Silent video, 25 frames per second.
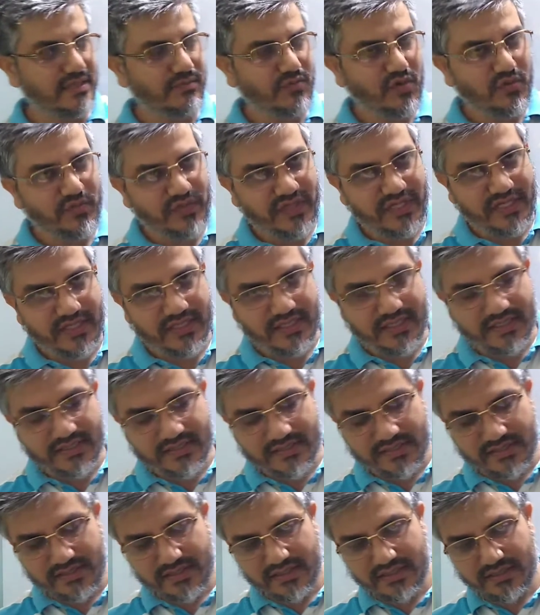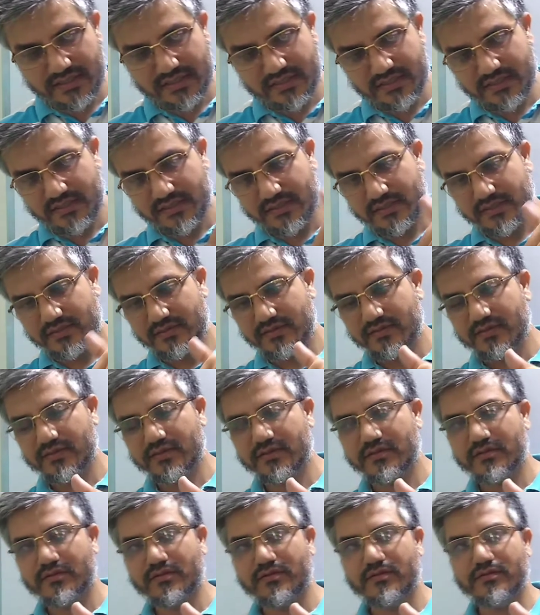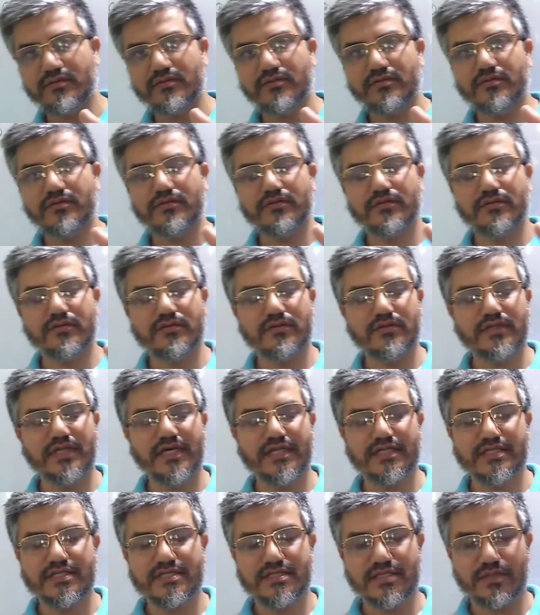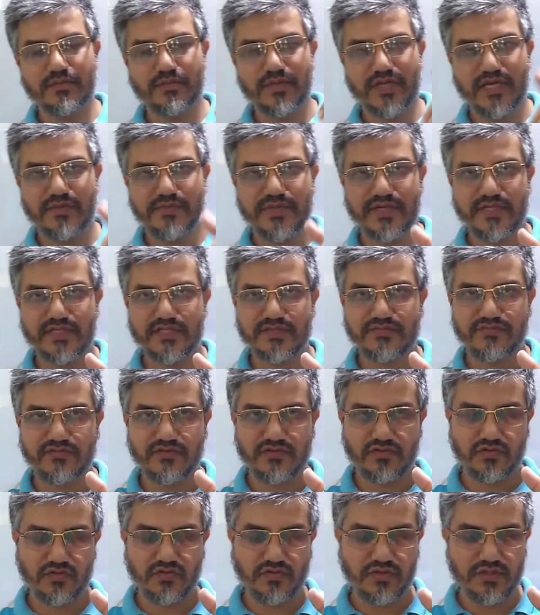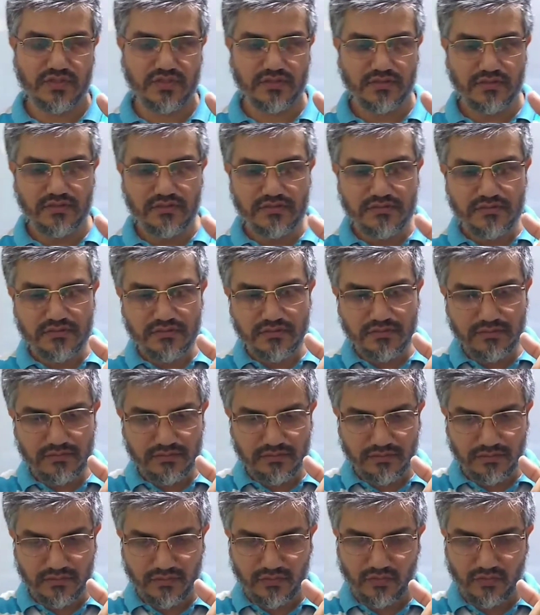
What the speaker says: and some of the energy that is supplied by this photon